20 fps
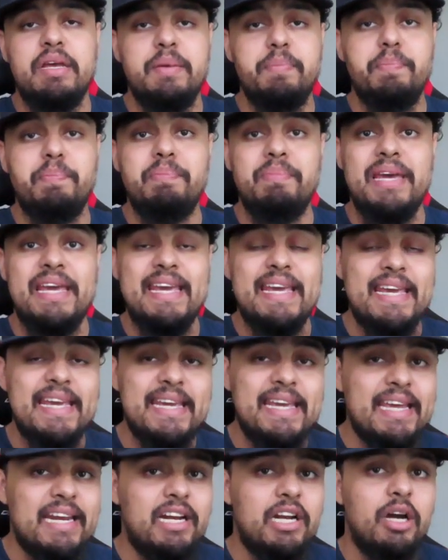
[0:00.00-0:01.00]
may
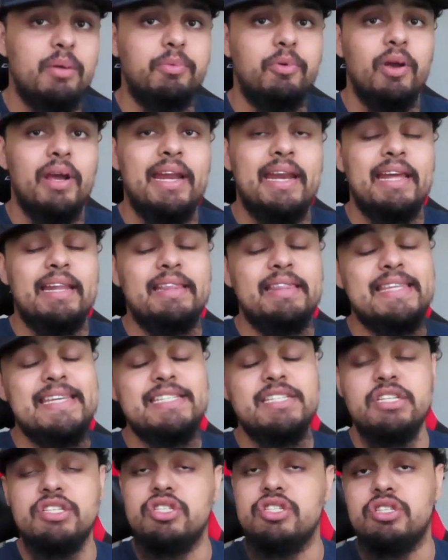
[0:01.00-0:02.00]
get an upgrade, and this
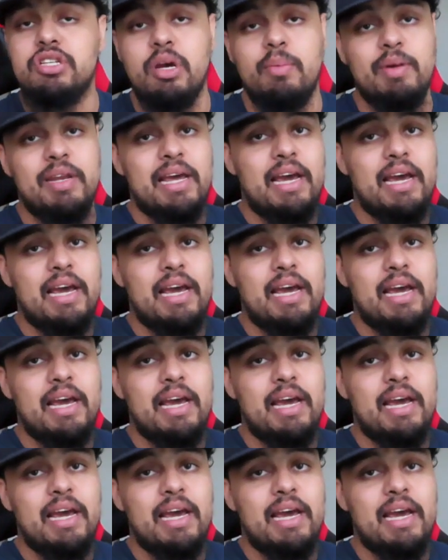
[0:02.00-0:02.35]
is just coming